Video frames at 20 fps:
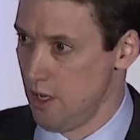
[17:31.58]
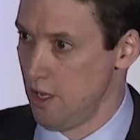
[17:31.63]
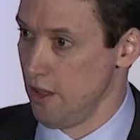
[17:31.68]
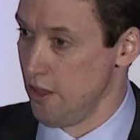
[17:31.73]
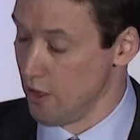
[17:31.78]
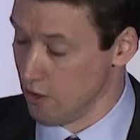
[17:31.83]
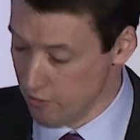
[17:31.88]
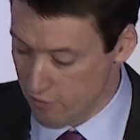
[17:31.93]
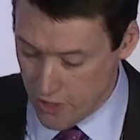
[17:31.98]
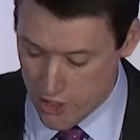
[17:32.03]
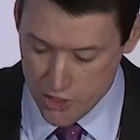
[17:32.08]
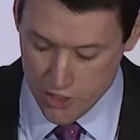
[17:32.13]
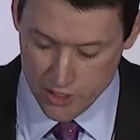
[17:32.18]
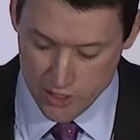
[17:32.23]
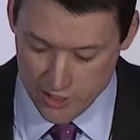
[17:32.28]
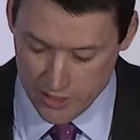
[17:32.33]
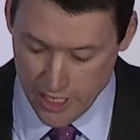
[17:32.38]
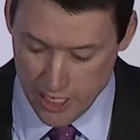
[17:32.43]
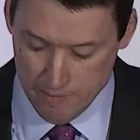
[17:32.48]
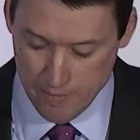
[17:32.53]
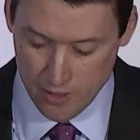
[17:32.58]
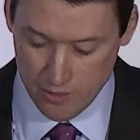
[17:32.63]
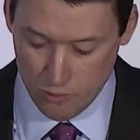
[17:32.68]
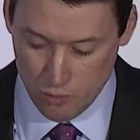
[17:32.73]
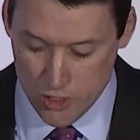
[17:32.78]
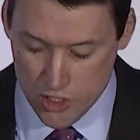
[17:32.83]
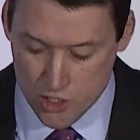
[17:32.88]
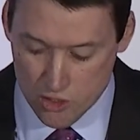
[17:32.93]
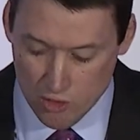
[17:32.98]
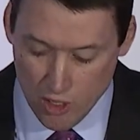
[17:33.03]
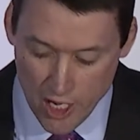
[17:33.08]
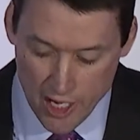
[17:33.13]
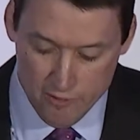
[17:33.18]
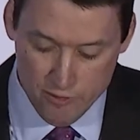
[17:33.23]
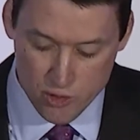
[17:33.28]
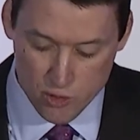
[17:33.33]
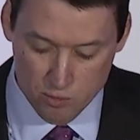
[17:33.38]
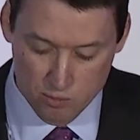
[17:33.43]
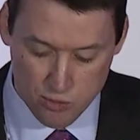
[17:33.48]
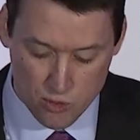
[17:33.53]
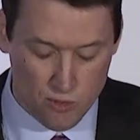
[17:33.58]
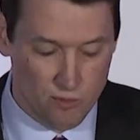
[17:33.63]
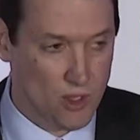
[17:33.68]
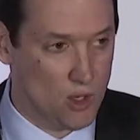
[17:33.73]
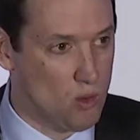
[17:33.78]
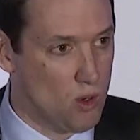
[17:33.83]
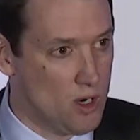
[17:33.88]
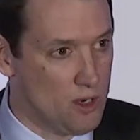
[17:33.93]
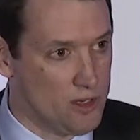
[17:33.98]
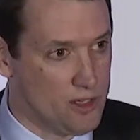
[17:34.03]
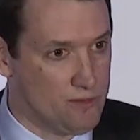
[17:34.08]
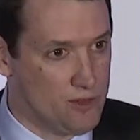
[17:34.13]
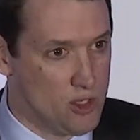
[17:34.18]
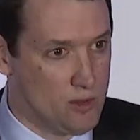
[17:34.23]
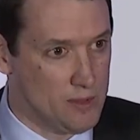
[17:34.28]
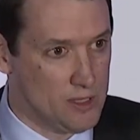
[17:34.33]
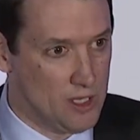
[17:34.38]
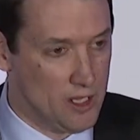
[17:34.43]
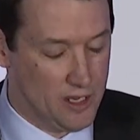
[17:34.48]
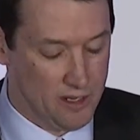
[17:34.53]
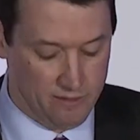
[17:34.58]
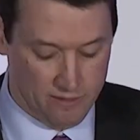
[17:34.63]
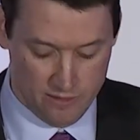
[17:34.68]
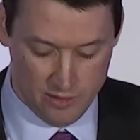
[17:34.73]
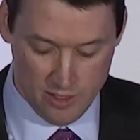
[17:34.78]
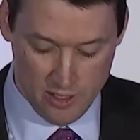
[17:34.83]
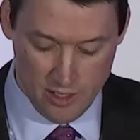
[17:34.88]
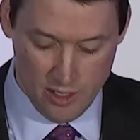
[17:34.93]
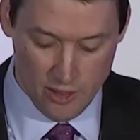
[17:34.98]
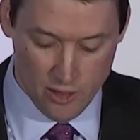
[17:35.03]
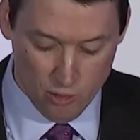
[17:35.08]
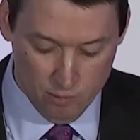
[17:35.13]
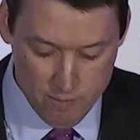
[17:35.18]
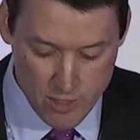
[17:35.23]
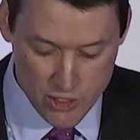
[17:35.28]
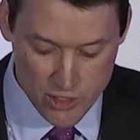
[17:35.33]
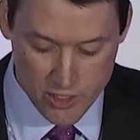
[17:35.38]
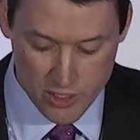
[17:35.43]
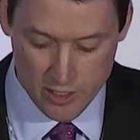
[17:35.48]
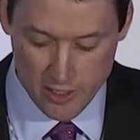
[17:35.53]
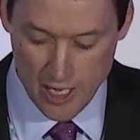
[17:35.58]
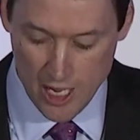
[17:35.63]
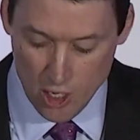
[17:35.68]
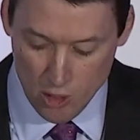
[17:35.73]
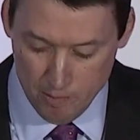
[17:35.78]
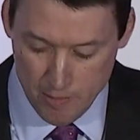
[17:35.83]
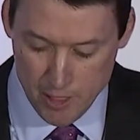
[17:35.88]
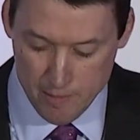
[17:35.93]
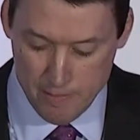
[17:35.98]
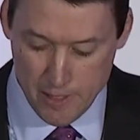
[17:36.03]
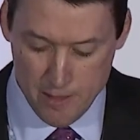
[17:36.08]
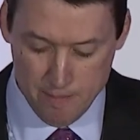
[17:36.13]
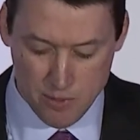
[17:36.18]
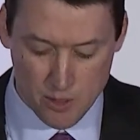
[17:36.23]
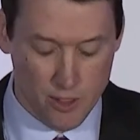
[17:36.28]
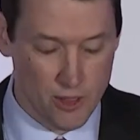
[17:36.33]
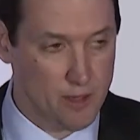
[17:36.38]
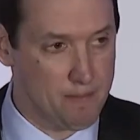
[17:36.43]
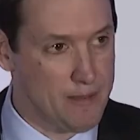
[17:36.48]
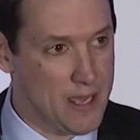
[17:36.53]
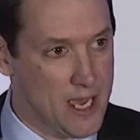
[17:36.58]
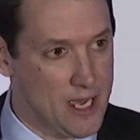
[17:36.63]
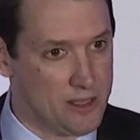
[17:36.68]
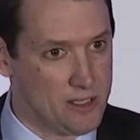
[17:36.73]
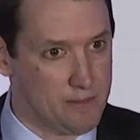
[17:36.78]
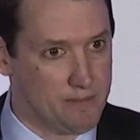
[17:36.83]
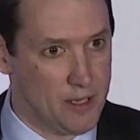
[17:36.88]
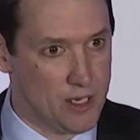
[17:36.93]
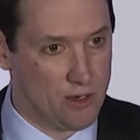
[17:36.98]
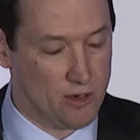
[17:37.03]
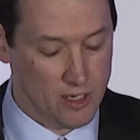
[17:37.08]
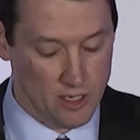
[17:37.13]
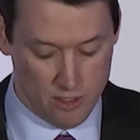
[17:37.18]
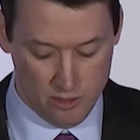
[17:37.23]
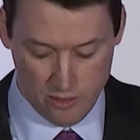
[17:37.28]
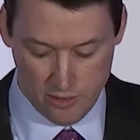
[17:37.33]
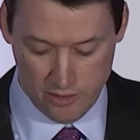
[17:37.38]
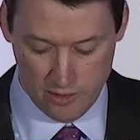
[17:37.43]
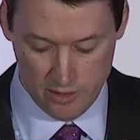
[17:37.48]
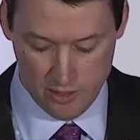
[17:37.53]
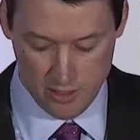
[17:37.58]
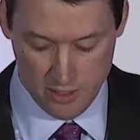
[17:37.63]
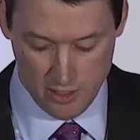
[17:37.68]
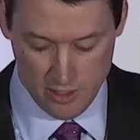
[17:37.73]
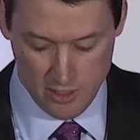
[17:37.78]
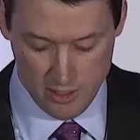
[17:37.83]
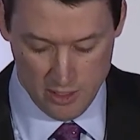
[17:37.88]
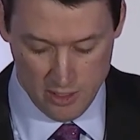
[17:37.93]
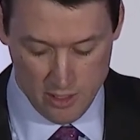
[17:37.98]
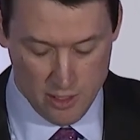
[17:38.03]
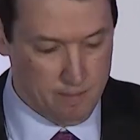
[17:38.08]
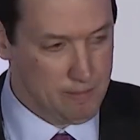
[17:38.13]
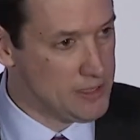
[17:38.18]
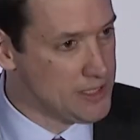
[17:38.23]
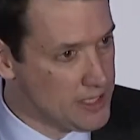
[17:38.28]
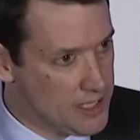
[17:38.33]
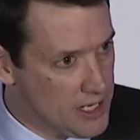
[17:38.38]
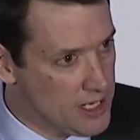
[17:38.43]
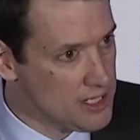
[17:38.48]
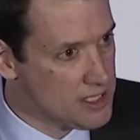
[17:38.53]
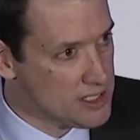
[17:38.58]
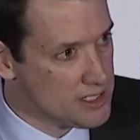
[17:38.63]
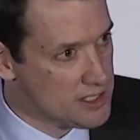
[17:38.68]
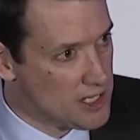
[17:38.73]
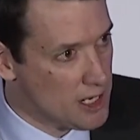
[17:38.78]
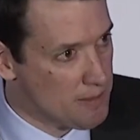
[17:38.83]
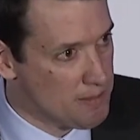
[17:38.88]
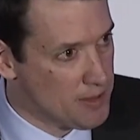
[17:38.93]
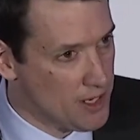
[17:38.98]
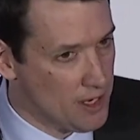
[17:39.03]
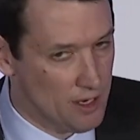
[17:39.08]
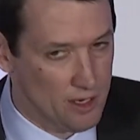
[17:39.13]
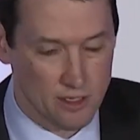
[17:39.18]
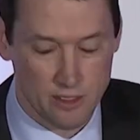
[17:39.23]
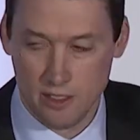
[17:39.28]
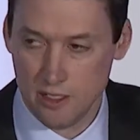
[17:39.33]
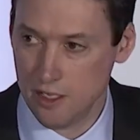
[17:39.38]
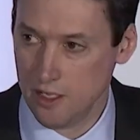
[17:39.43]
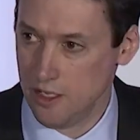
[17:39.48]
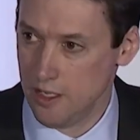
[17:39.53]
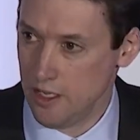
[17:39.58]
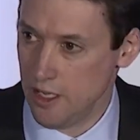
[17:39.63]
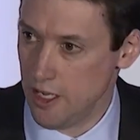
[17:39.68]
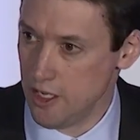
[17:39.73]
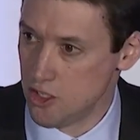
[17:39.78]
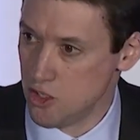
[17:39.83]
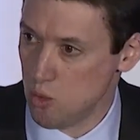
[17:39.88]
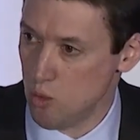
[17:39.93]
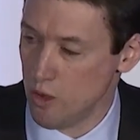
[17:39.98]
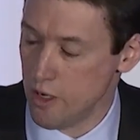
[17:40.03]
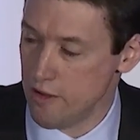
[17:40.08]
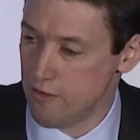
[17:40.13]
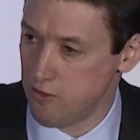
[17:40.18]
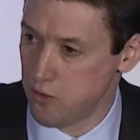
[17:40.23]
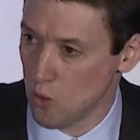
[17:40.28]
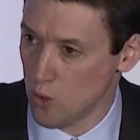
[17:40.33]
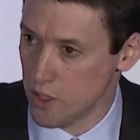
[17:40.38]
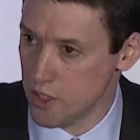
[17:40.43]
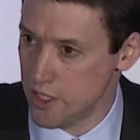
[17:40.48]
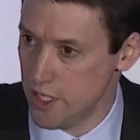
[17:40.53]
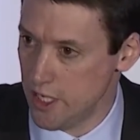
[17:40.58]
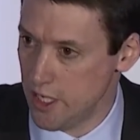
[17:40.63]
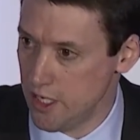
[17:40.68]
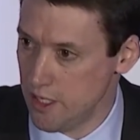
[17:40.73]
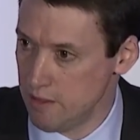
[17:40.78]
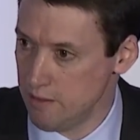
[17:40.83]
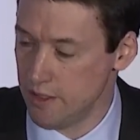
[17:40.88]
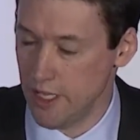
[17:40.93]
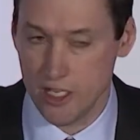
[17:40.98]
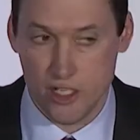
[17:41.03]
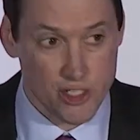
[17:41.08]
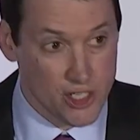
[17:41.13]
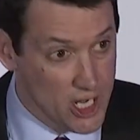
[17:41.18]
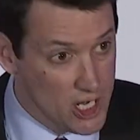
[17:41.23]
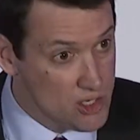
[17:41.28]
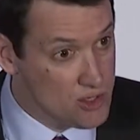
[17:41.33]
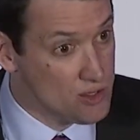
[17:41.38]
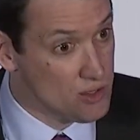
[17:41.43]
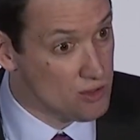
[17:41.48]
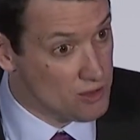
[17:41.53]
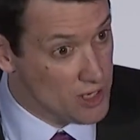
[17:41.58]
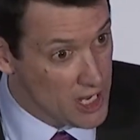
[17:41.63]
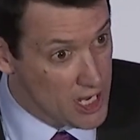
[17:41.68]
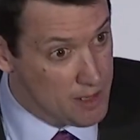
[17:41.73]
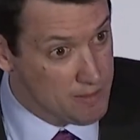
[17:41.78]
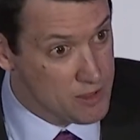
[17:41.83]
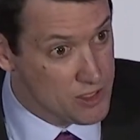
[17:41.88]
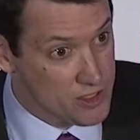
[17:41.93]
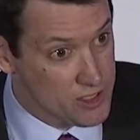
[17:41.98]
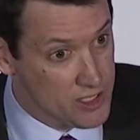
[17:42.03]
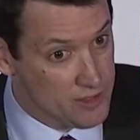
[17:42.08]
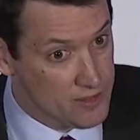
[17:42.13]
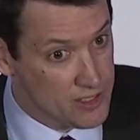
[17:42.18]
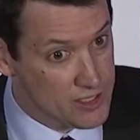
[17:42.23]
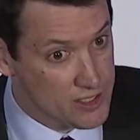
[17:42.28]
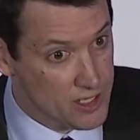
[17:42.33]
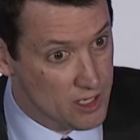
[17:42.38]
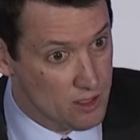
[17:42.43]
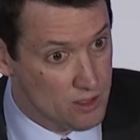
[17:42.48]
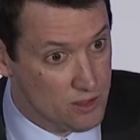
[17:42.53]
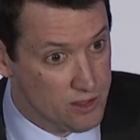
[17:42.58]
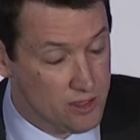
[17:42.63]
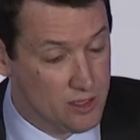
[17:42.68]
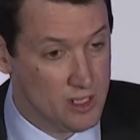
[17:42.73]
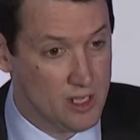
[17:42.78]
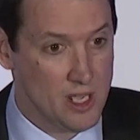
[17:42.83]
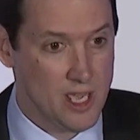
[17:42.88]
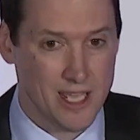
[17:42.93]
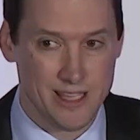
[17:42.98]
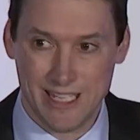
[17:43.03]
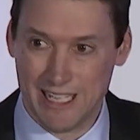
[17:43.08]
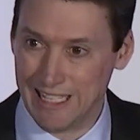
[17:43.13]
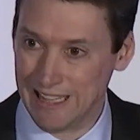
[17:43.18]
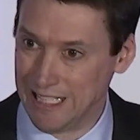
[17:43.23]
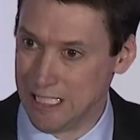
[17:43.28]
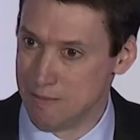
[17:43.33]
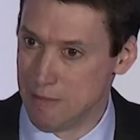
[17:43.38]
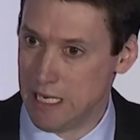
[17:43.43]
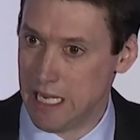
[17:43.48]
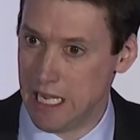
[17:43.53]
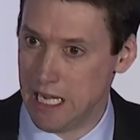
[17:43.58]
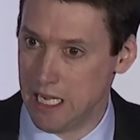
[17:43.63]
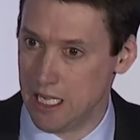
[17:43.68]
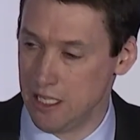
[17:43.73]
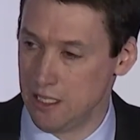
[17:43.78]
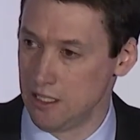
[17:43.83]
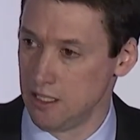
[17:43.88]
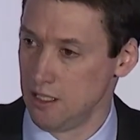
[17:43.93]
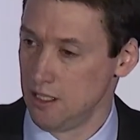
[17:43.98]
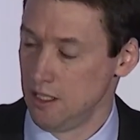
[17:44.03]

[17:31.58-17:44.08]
Their vision statement, we strive to improve the quality of human life. Their mission, helping people on the path to better health. But they didn't stop there. In 2014, they changed their name to CVS Health, and they eliminated